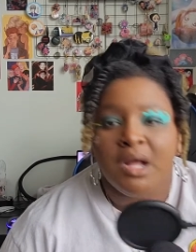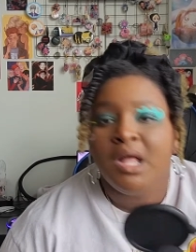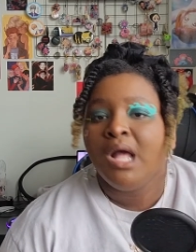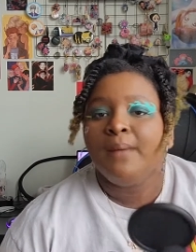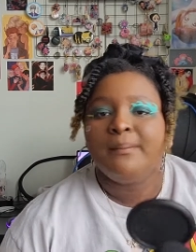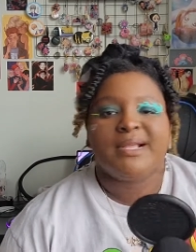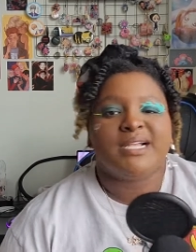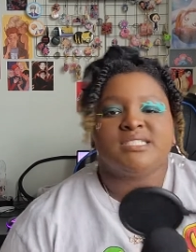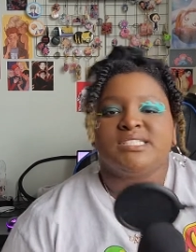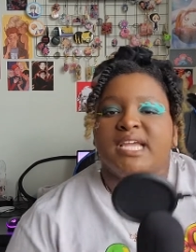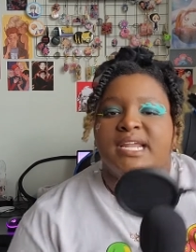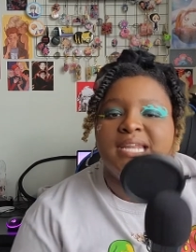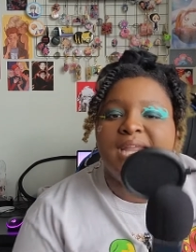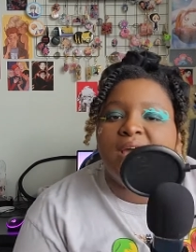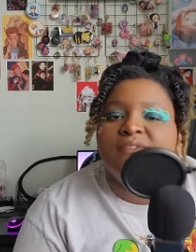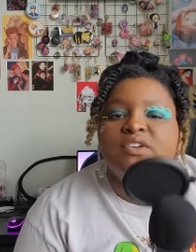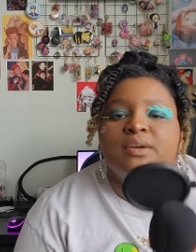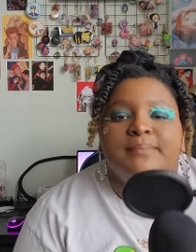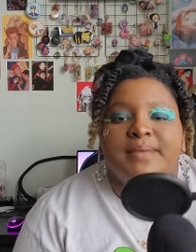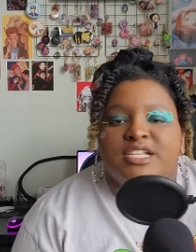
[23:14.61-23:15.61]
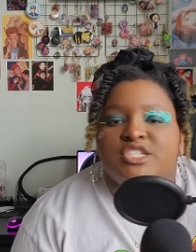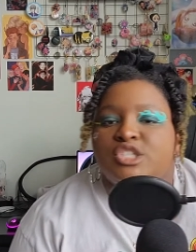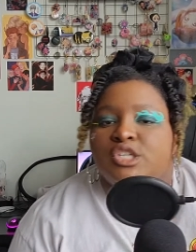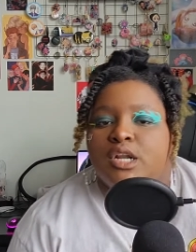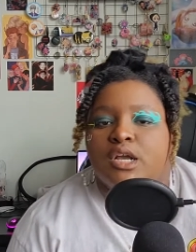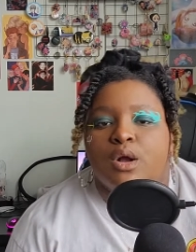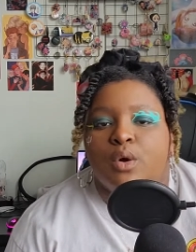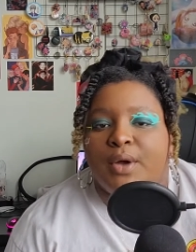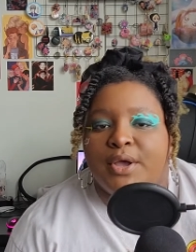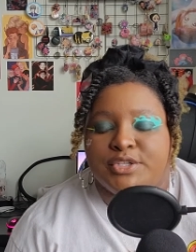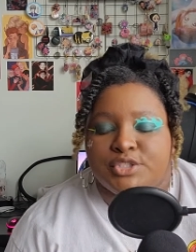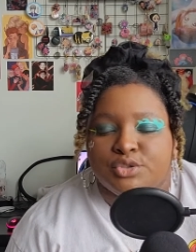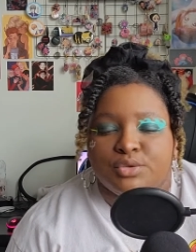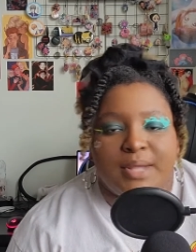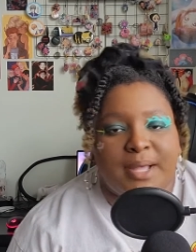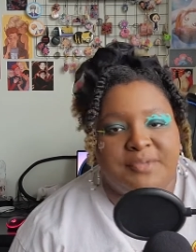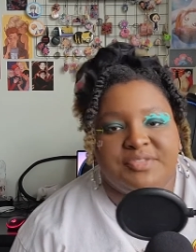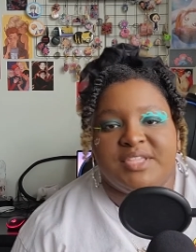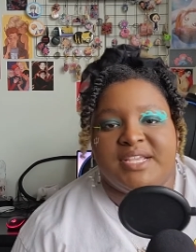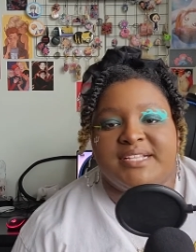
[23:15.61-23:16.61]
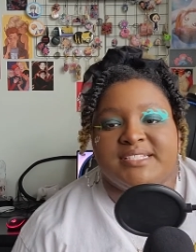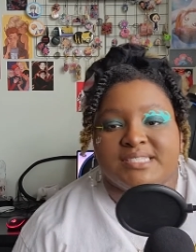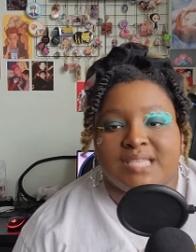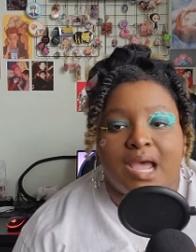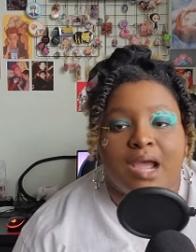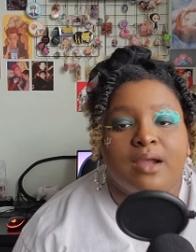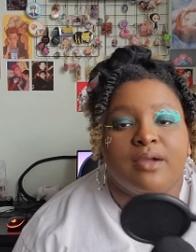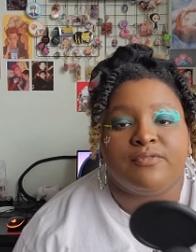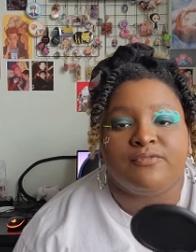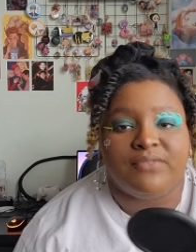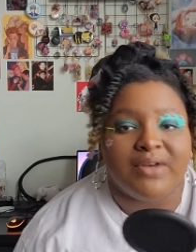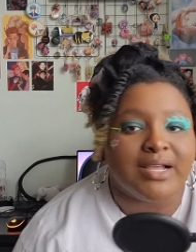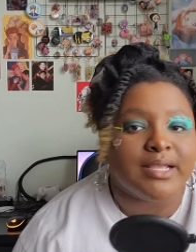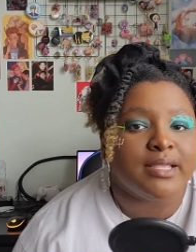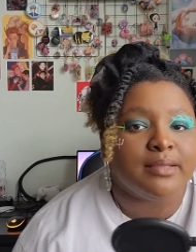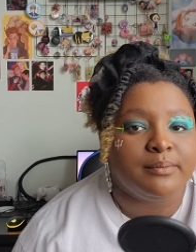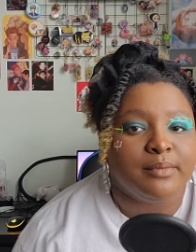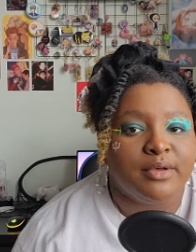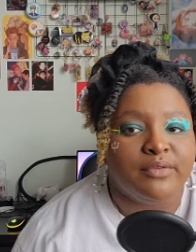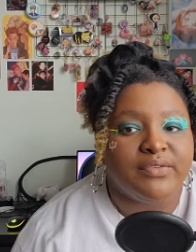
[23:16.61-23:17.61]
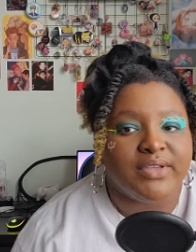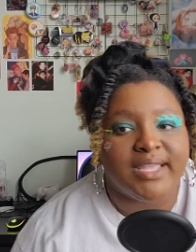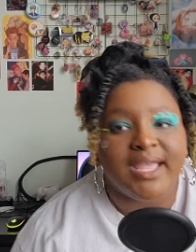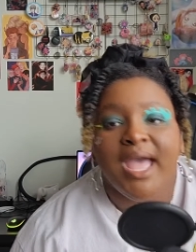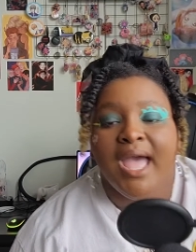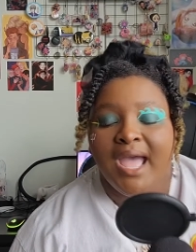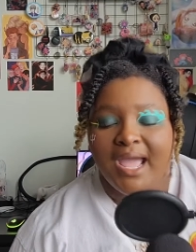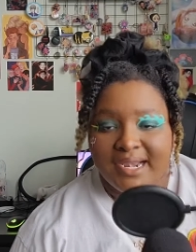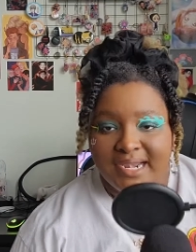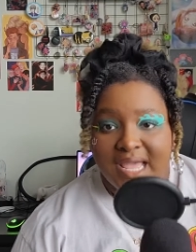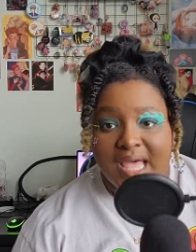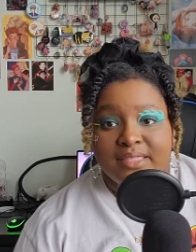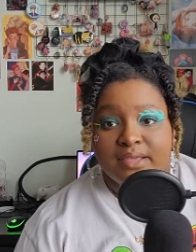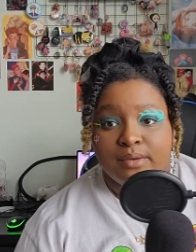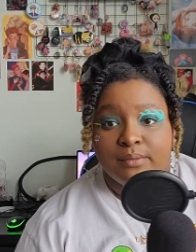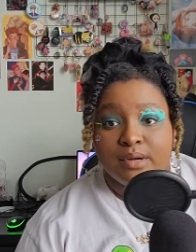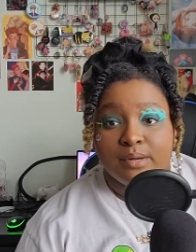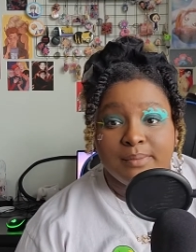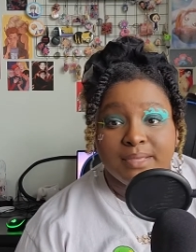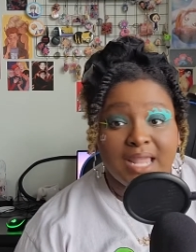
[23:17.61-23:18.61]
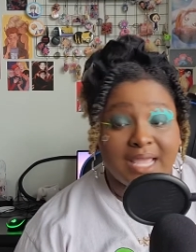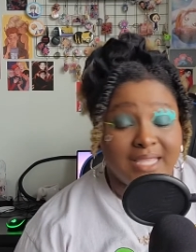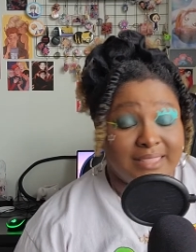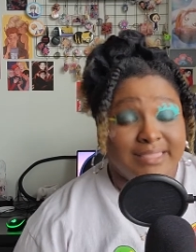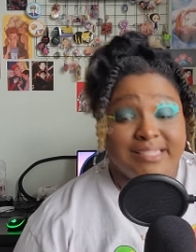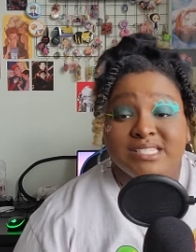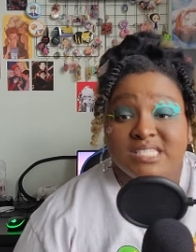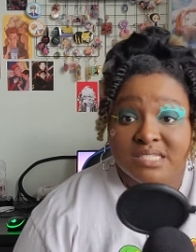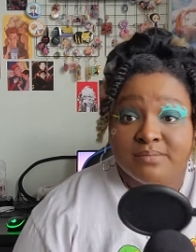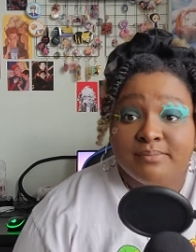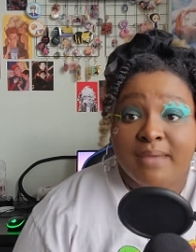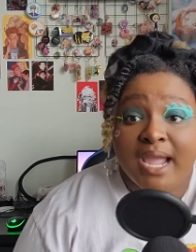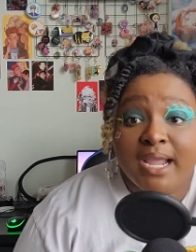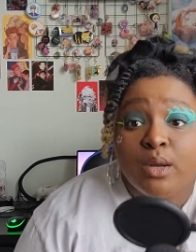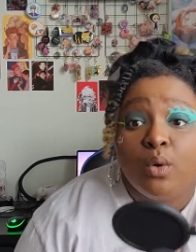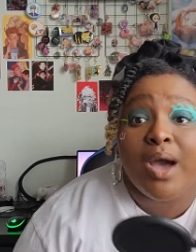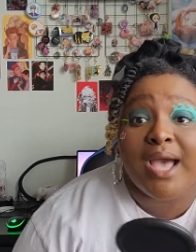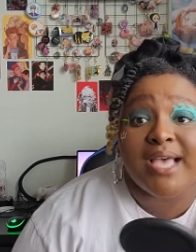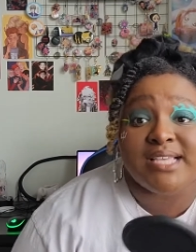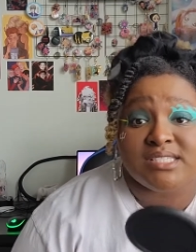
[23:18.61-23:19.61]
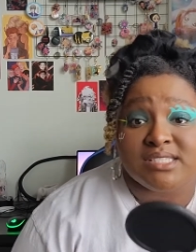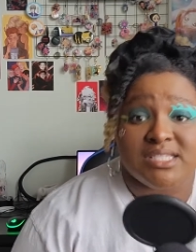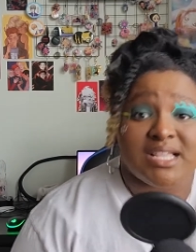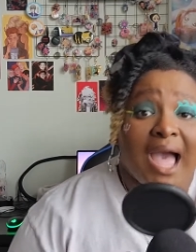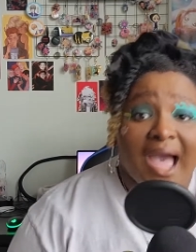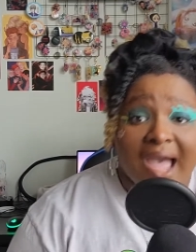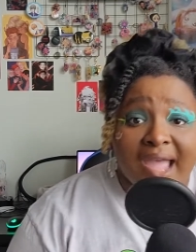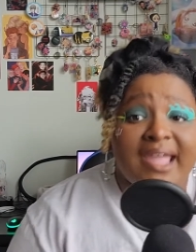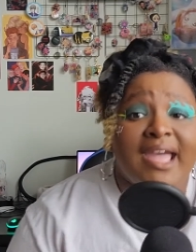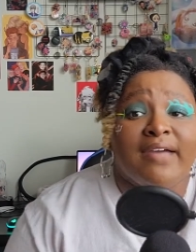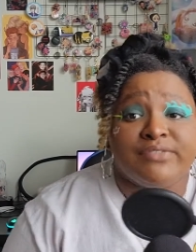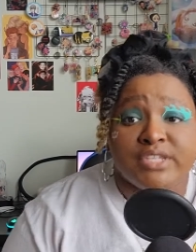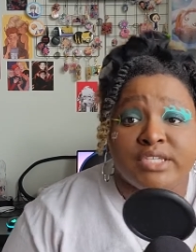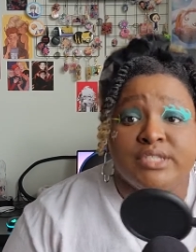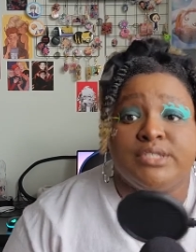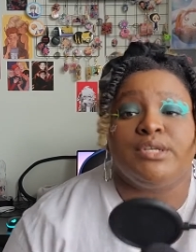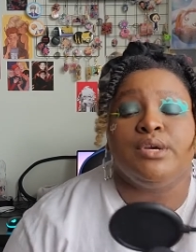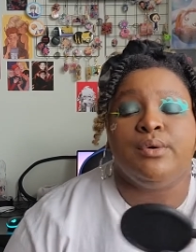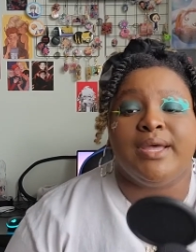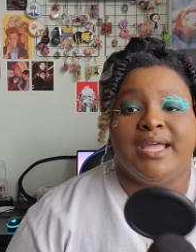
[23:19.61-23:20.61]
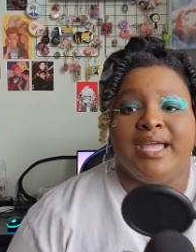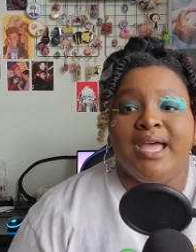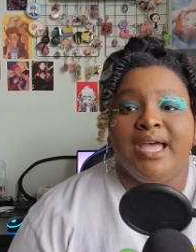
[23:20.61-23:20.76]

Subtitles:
Because they never mention a quest throughout the entire fucking movie. And now they want to be like, this is my quest. I have to do it.